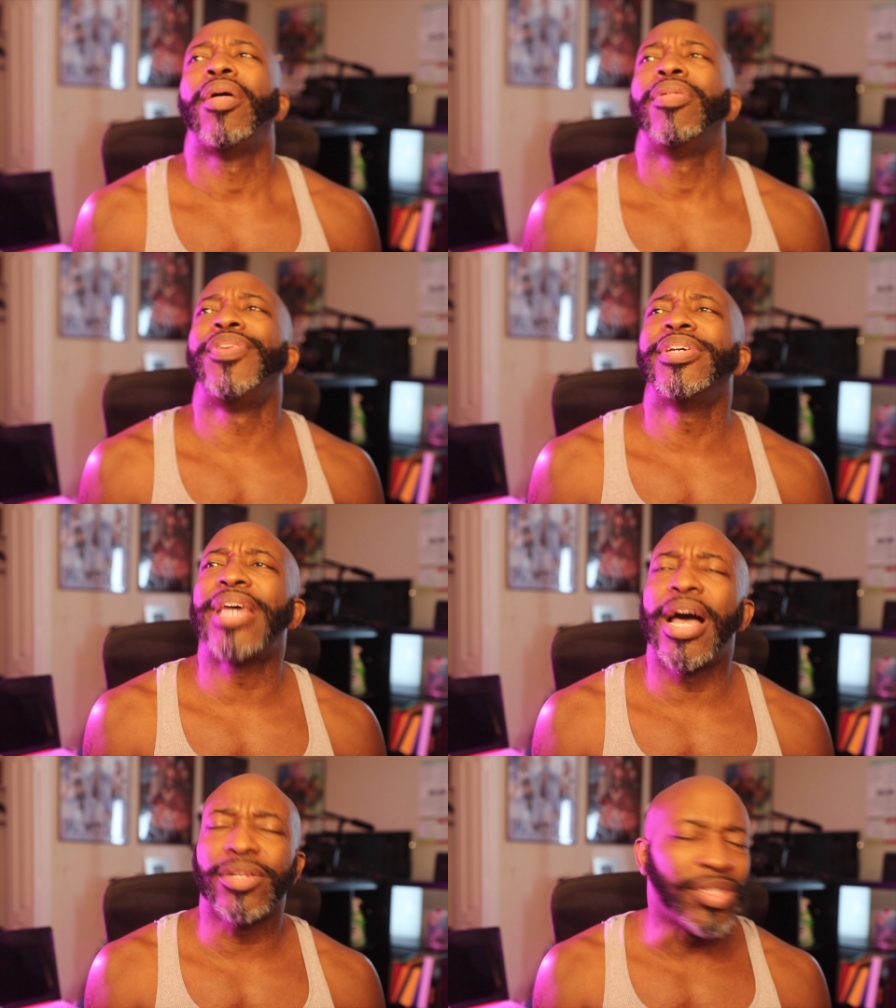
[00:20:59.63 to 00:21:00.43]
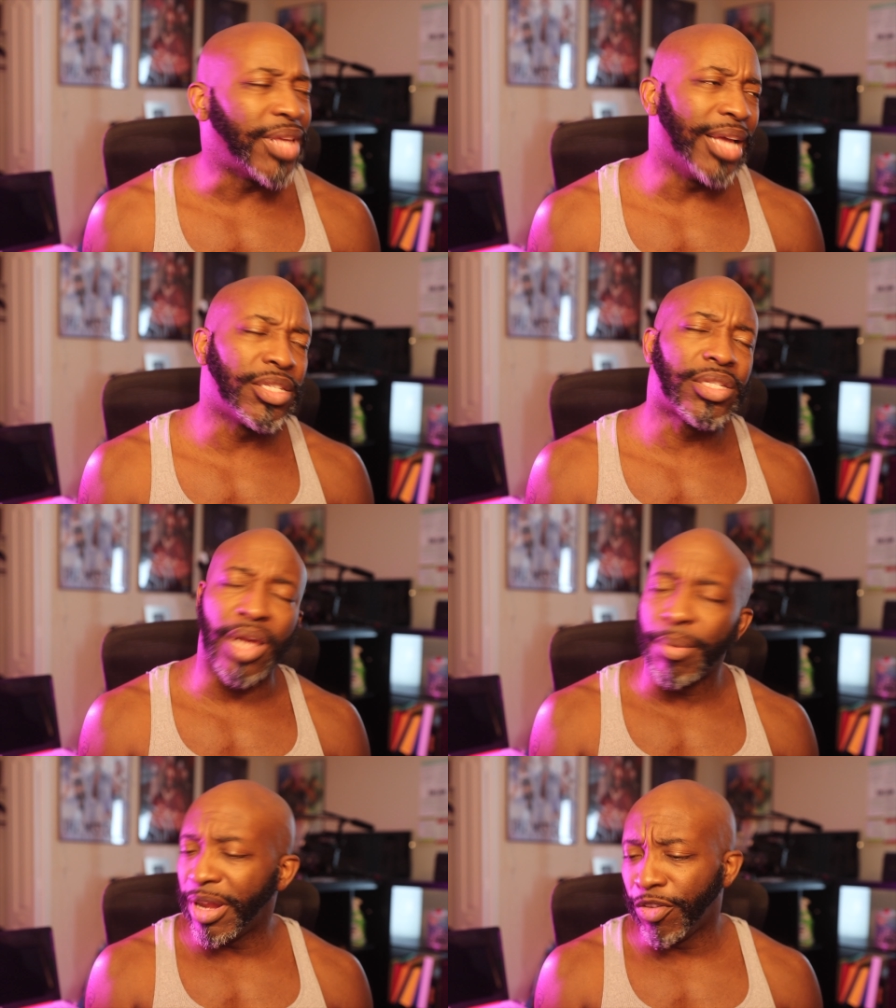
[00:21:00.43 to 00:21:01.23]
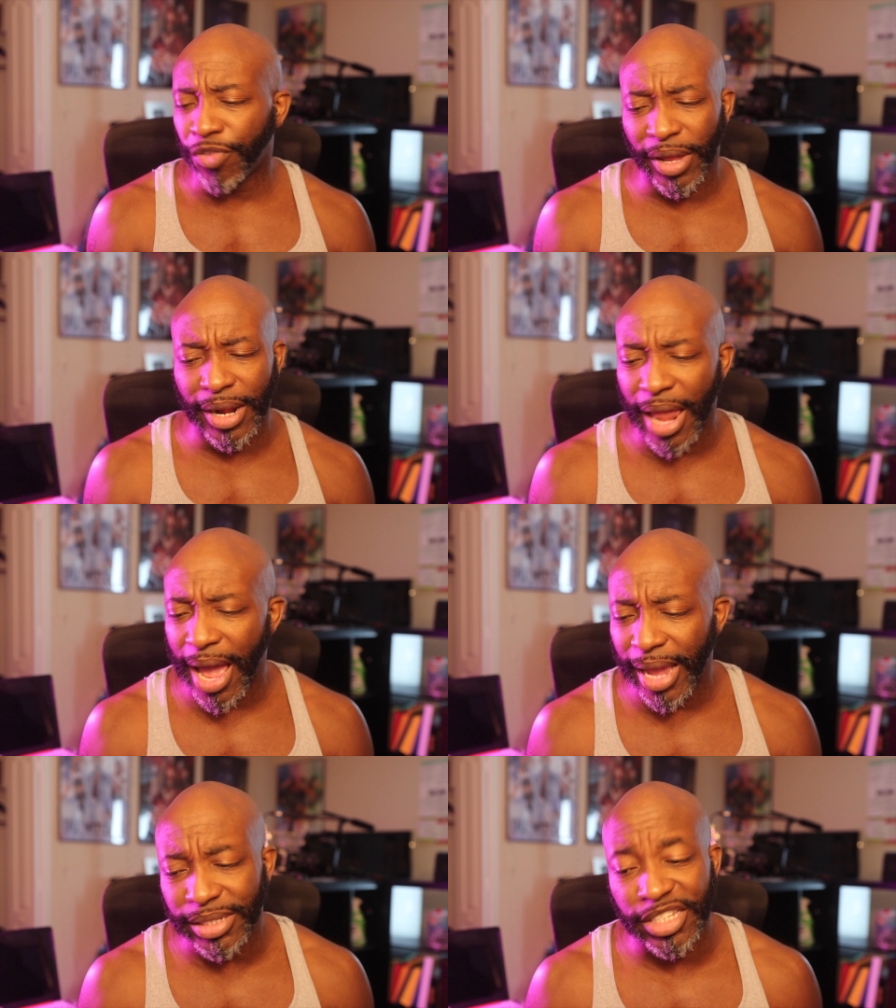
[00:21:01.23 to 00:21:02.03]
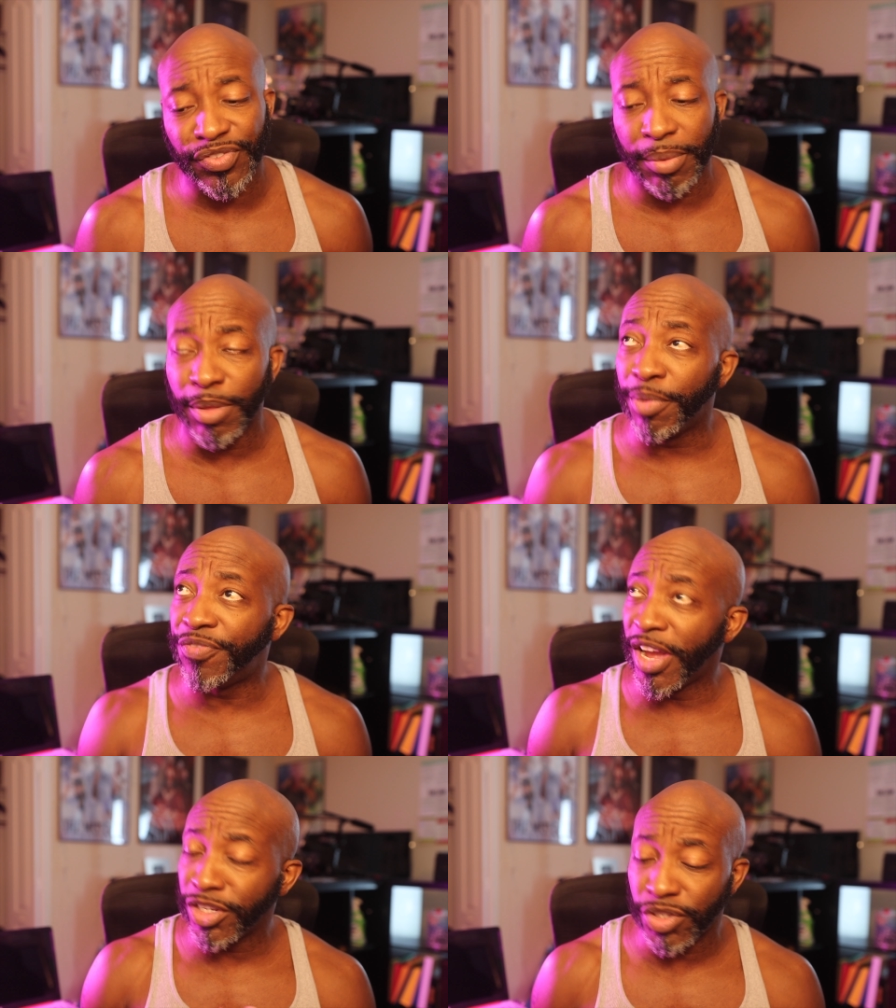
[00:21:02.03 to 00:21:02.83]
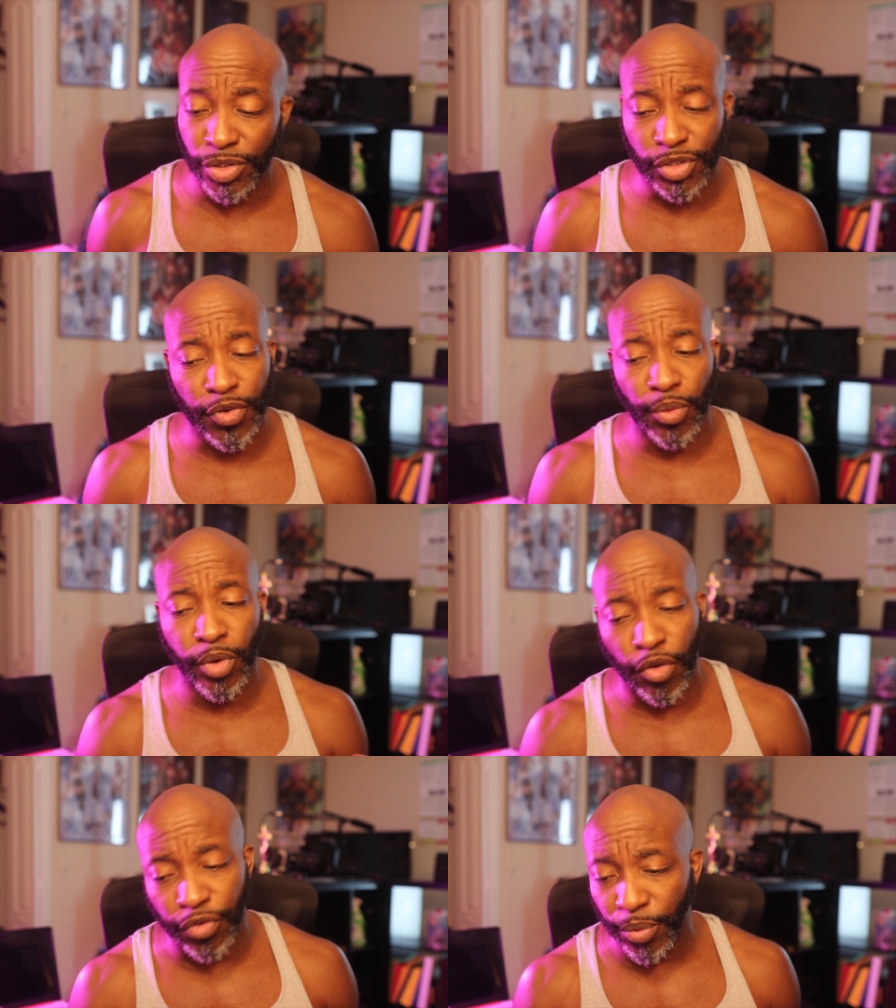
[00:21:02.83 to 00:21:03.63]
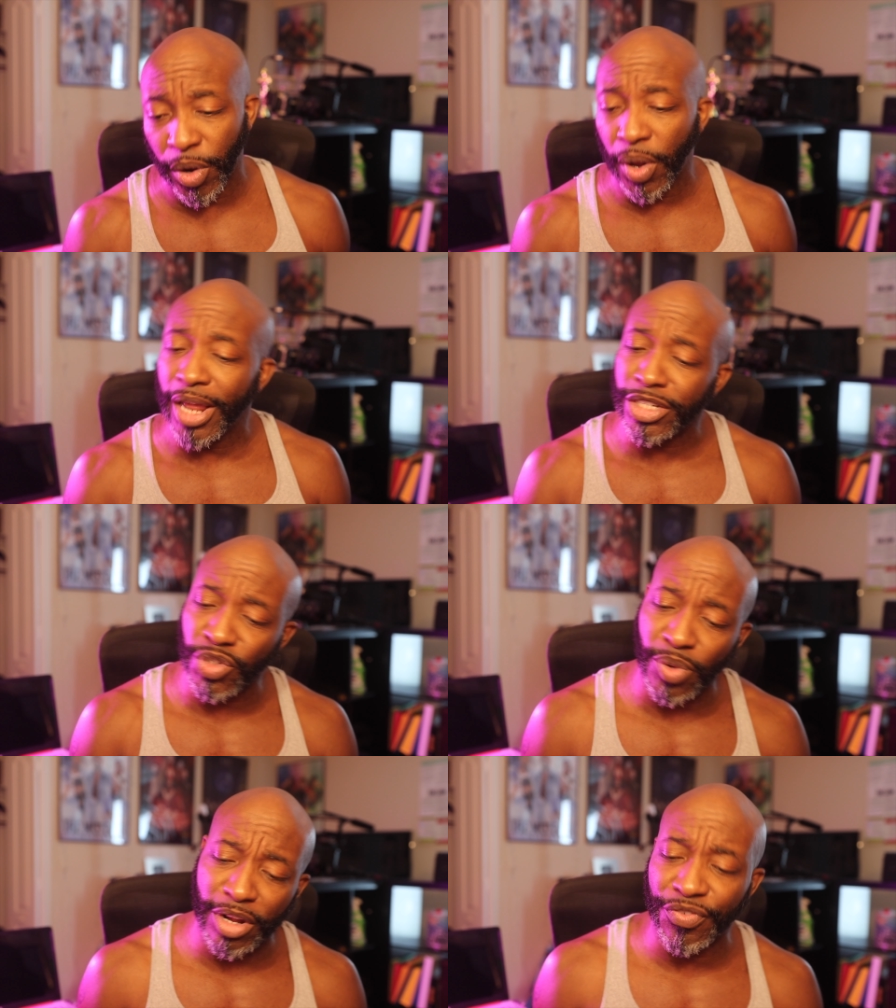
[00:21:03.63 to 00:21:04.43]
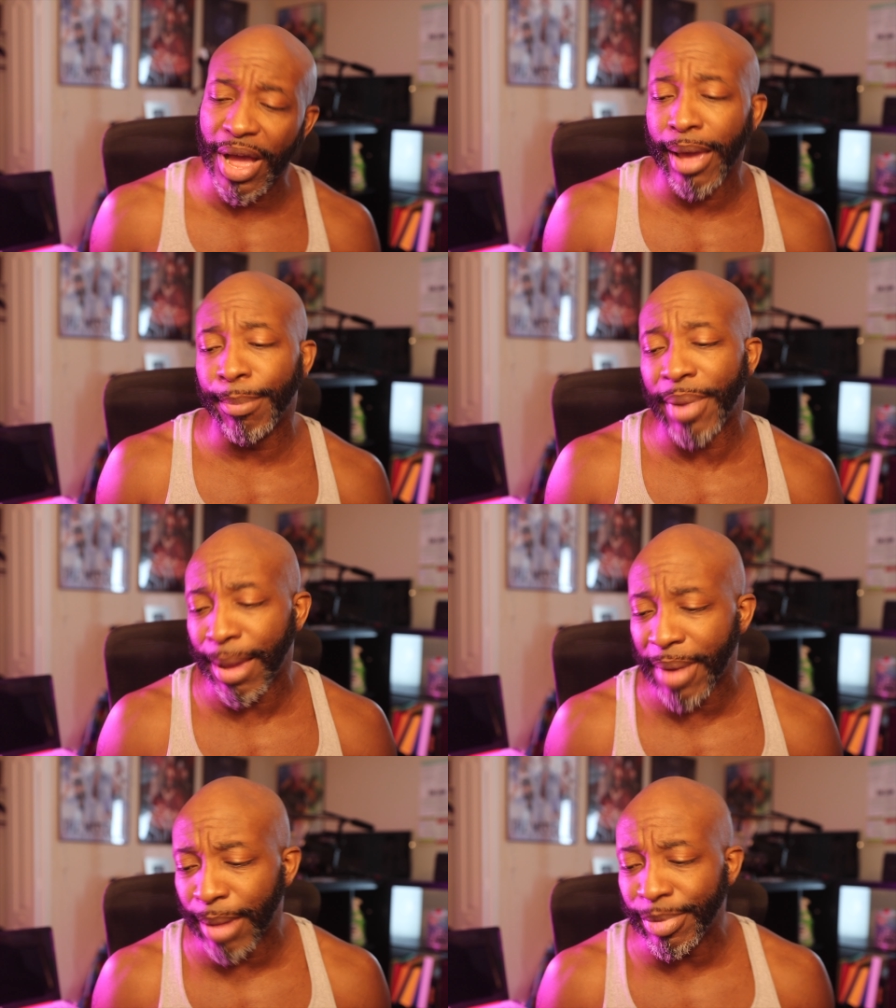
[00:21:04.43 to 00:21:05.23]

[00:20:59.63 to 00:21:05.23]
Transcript: This house has had so many freaking alliances, from The Professors, For Real, Legend 25, Bye Bye